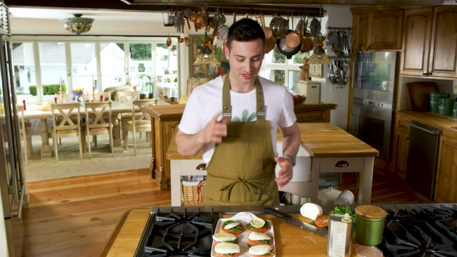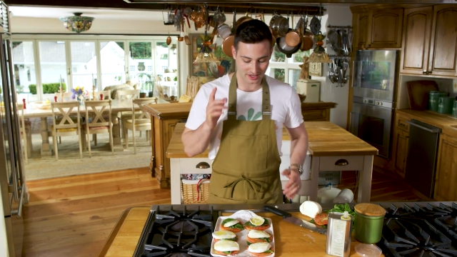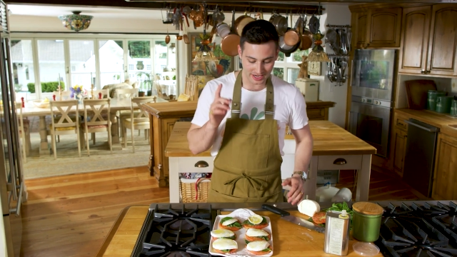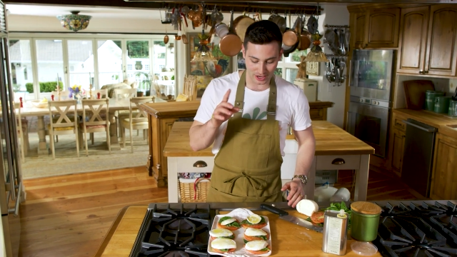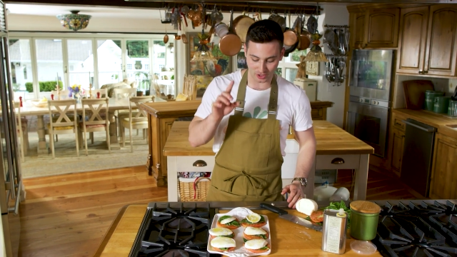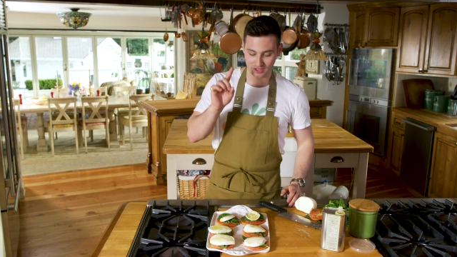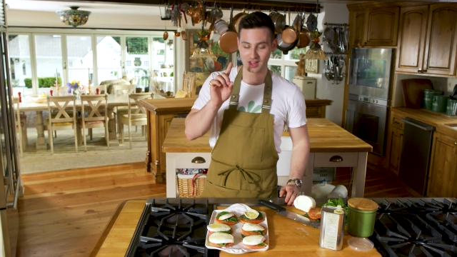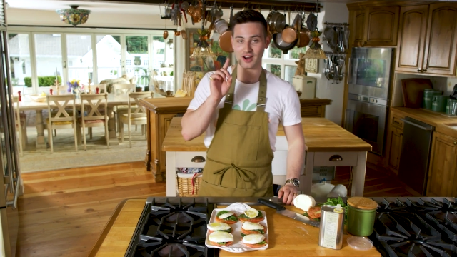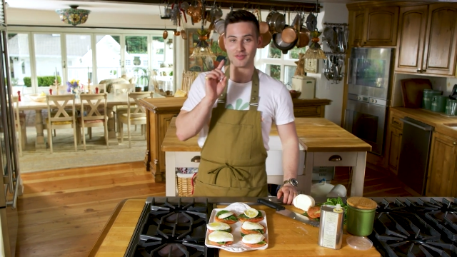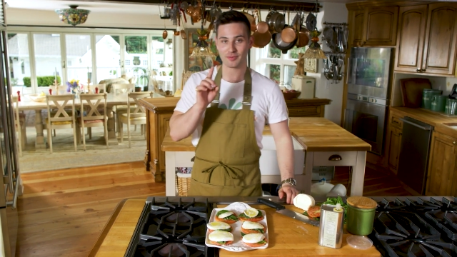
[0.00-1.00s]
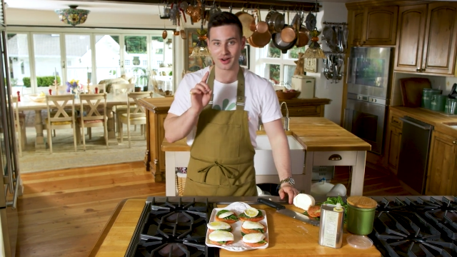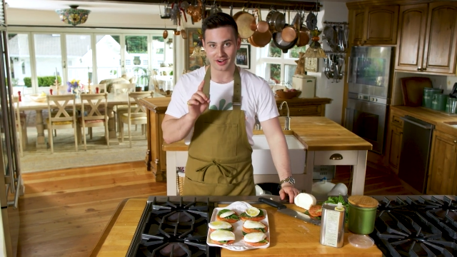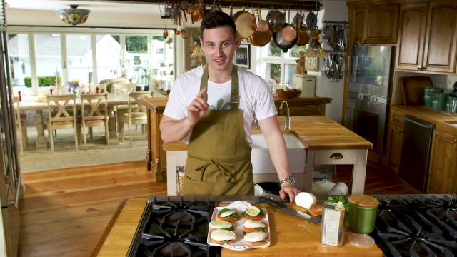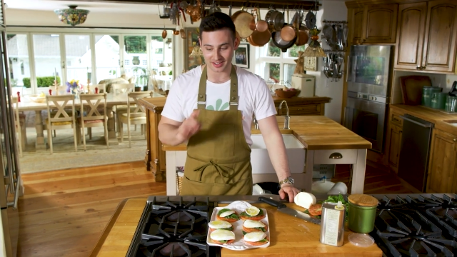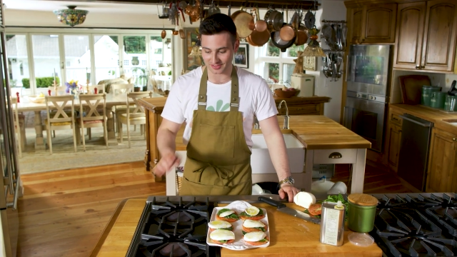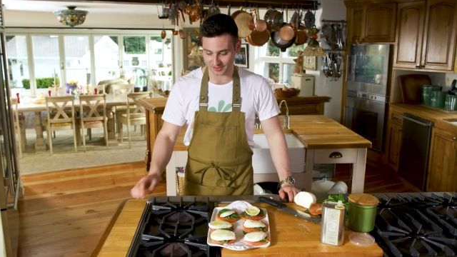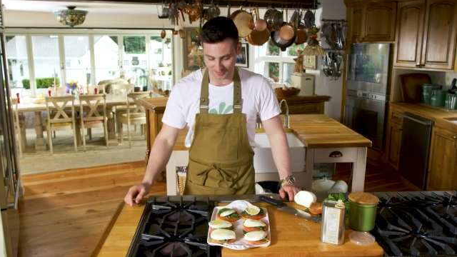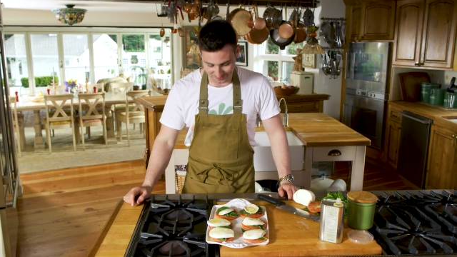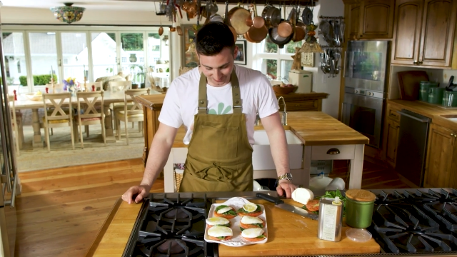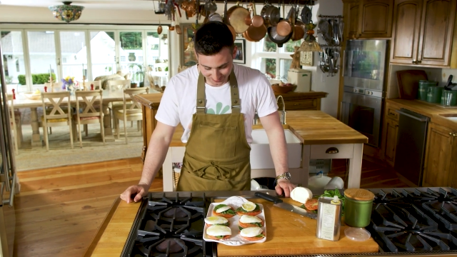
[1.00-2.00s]
Now, a lot of Americans
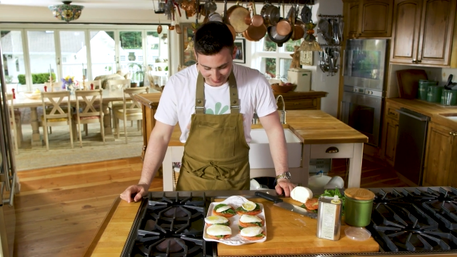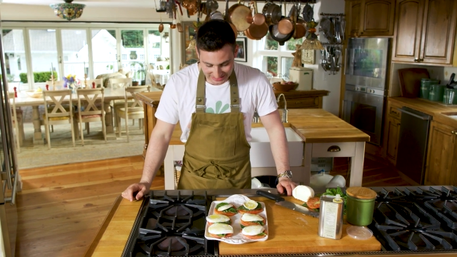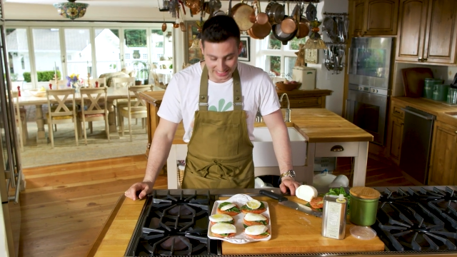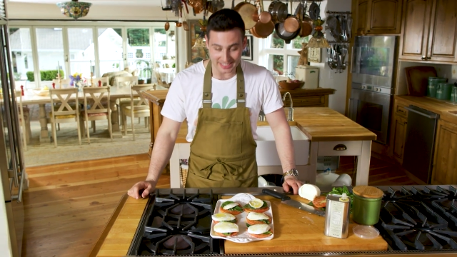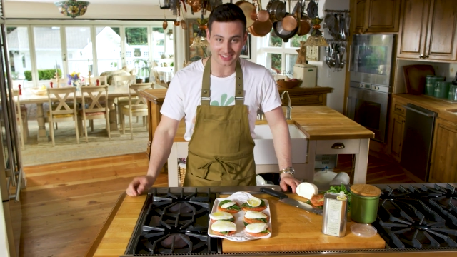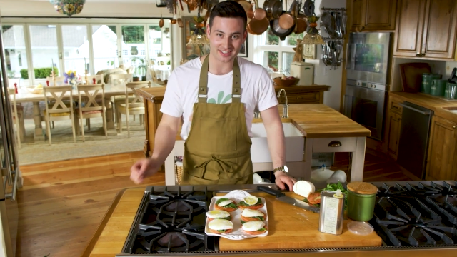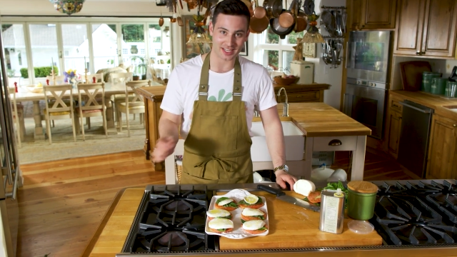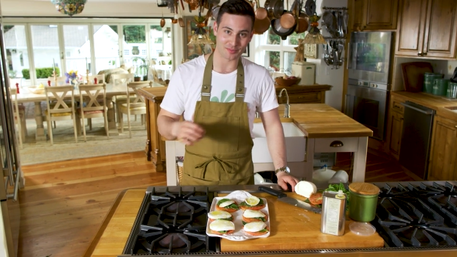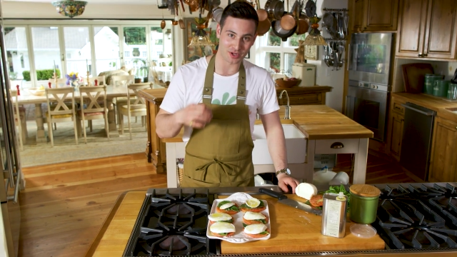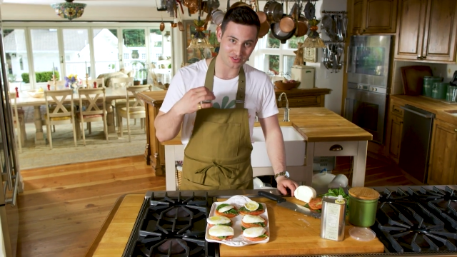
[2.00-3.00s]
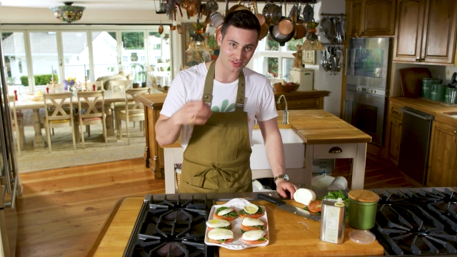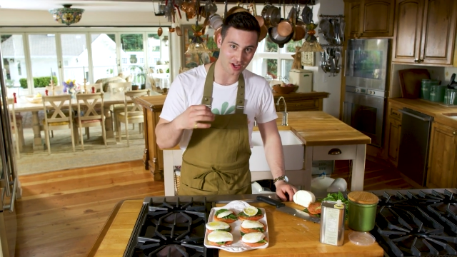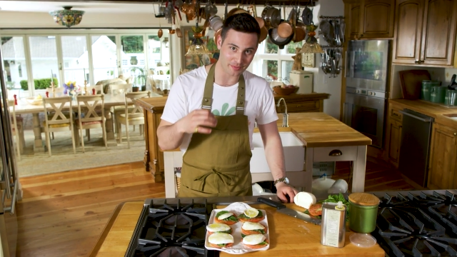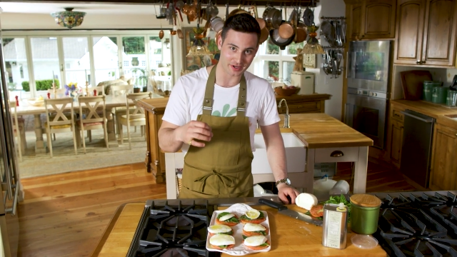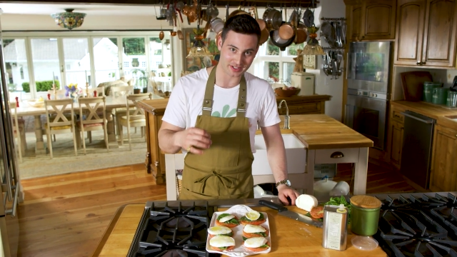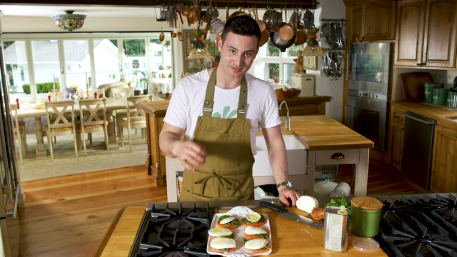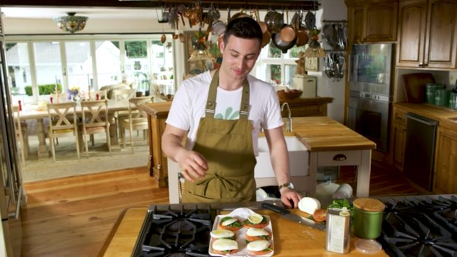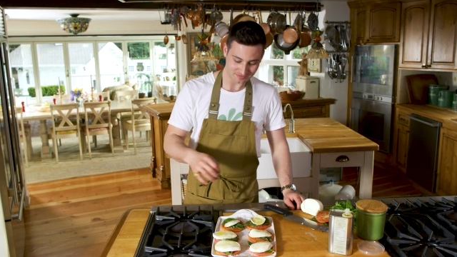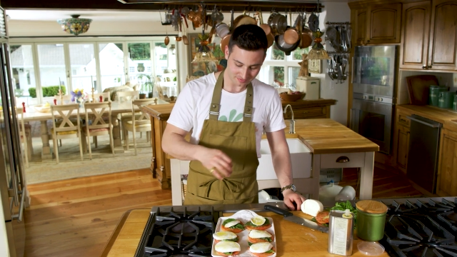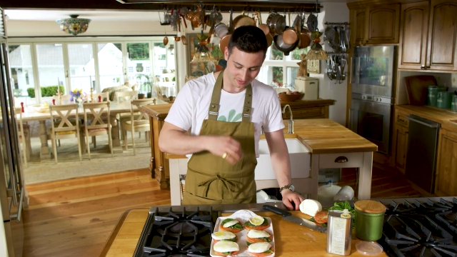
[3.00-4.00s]
like to take balsamic
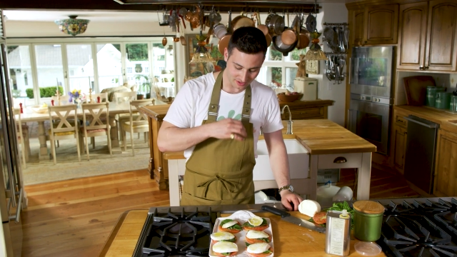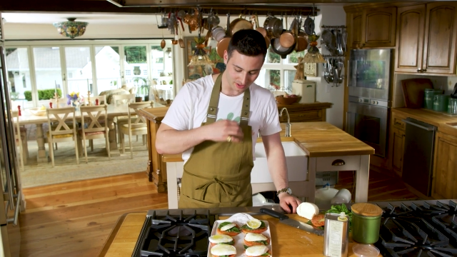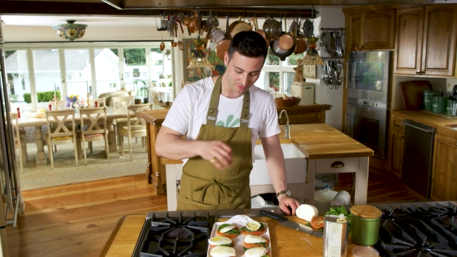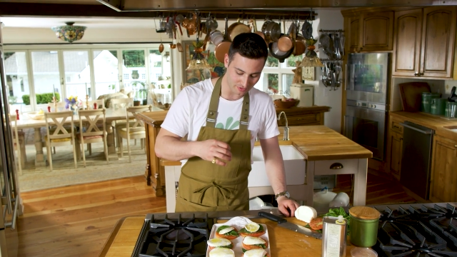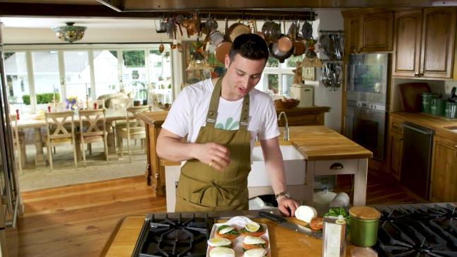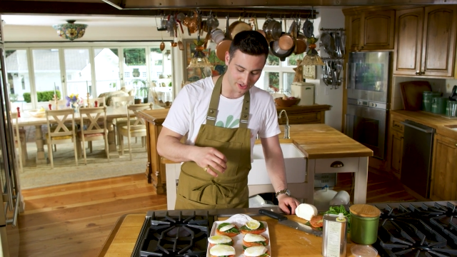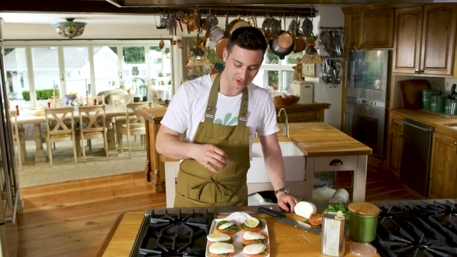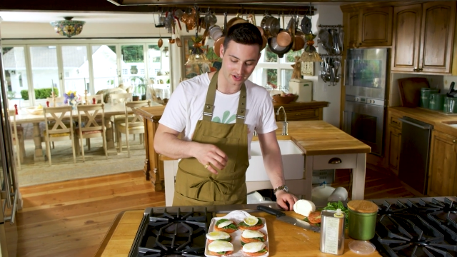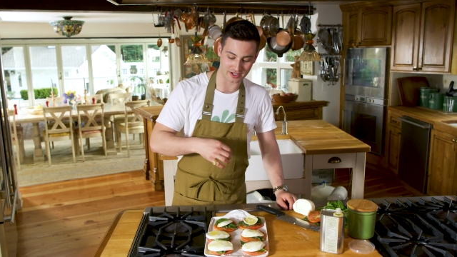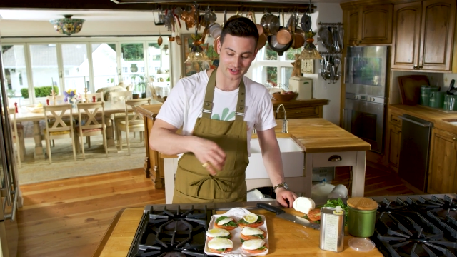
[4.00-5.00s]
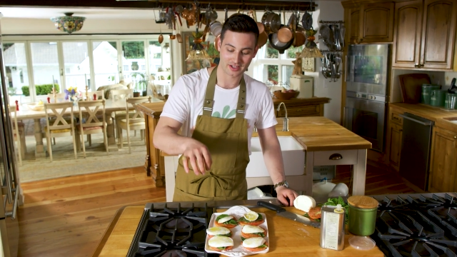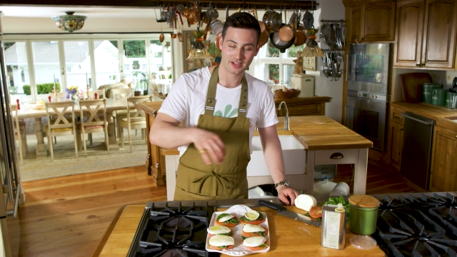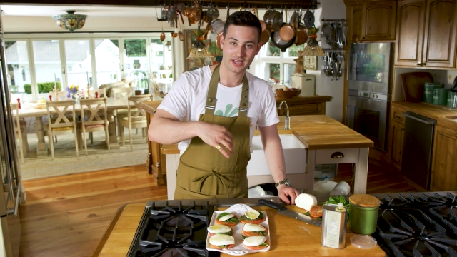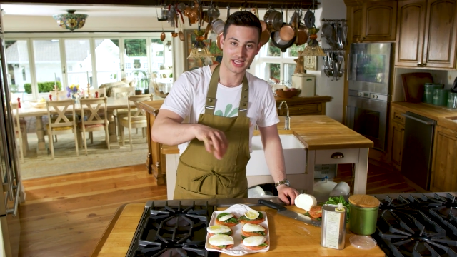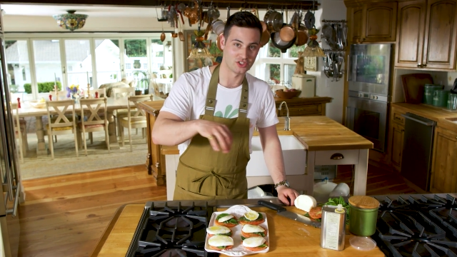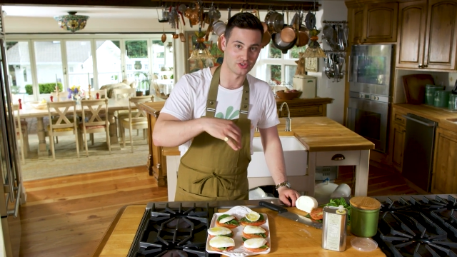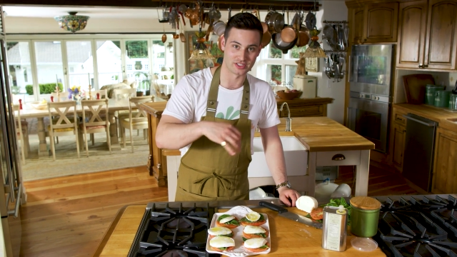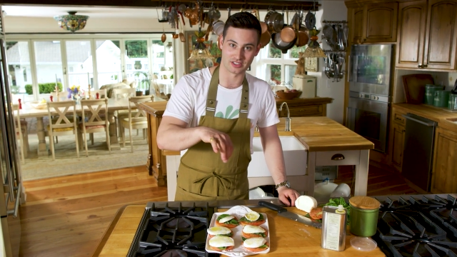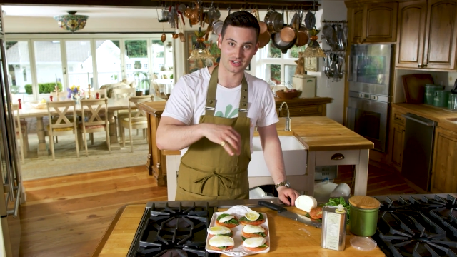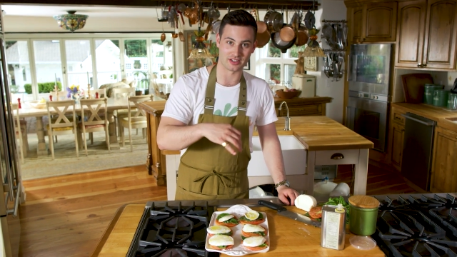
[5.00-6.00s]
vinegar and
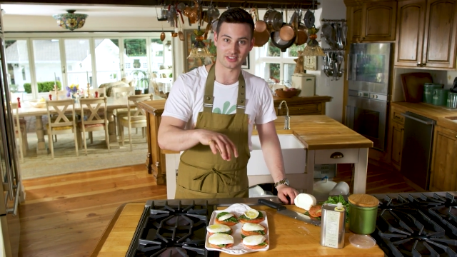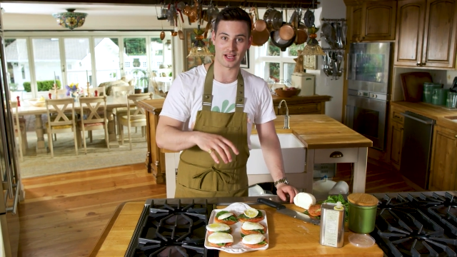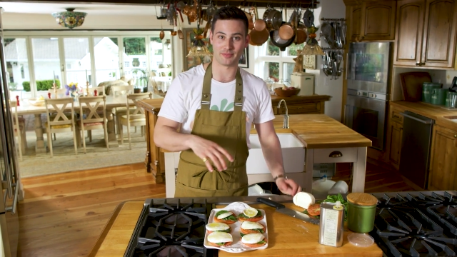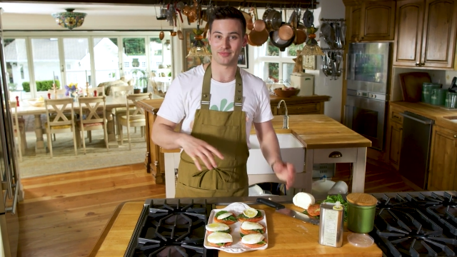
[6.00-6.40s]
drizzle it on top.